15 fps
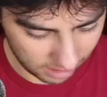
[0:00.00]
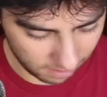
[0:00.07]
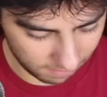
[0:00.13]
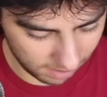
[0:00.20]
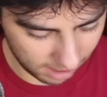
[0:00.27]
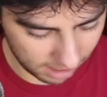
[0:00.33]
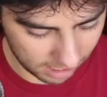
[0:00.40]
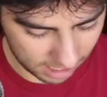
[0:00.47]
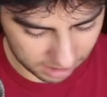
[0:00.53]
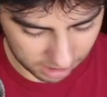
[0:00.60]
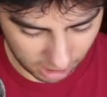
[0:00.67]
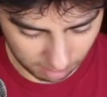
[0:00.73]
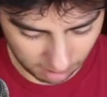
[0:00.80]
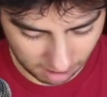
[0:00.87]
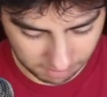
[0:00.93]
did a very nice
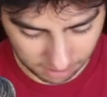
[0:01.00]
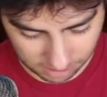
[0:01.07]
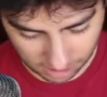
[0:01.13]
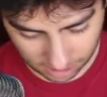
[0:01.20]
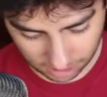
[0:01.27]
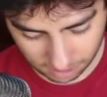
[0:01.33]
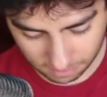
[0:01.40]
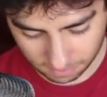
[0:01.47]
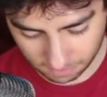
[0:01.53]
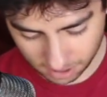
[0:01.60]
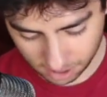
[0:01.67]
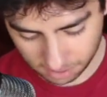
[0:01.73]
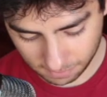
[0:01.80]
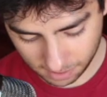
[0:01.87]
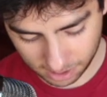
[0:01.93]
job. I have to say, they did a
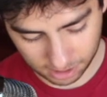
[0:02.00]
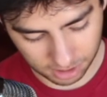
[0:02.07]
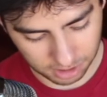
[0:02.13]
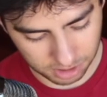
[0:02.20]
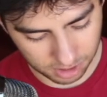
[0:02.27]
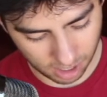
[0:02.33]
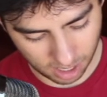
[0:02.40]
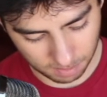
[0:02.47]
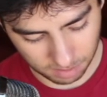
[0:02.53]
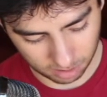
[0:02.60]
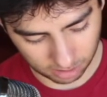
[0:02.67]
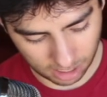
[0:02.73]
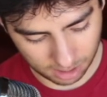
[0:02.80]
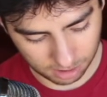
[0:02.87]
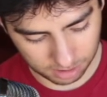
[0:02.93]
very, very good job.
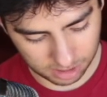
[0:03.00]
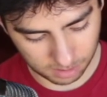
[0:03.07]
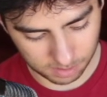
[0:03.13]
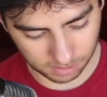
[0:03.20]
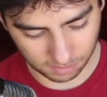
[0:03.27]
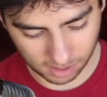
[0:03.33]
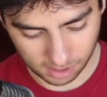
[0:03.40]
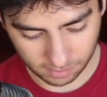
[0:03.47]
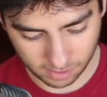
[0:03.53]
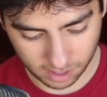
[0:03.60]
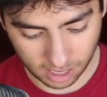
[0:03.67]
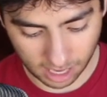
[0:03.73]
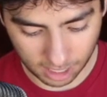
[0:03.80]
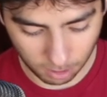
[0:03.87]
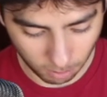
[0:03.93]
The leather seems very,
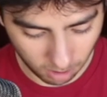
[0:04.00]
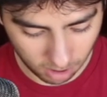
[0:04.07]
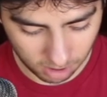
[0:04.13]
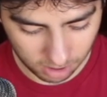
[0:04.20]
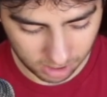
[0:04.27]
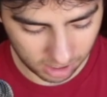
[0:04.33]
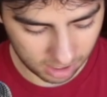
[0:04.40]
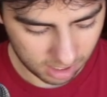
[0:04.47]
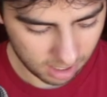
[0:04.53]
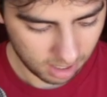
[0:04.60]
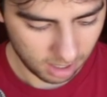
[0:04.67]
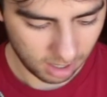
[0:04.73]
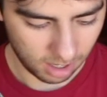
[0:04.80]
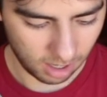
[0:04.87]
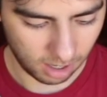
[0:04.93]
very high quality.
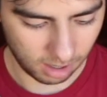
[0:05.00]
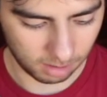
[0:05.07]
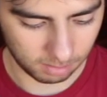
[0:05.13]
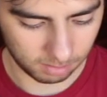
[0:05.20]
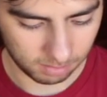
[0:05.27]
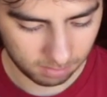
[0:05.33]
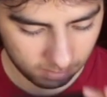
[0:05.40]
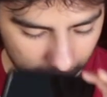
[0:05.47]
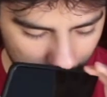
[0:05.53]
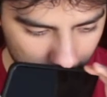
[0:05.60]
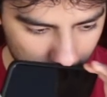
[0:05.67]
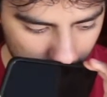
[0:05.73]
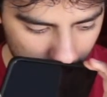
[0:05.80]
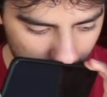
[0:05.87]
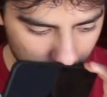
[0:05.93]
Um,
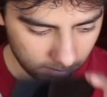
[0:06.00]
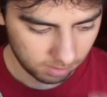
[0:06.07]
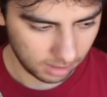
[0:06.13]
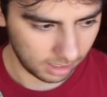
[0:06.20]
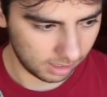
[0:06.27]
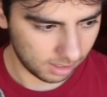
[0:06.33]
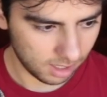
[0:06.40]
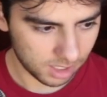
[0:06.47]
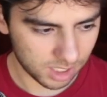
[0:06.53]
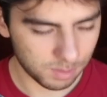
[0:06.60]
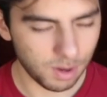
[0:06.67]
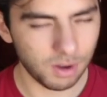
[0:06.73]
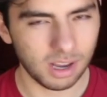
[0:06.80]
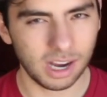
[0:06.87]
it does smell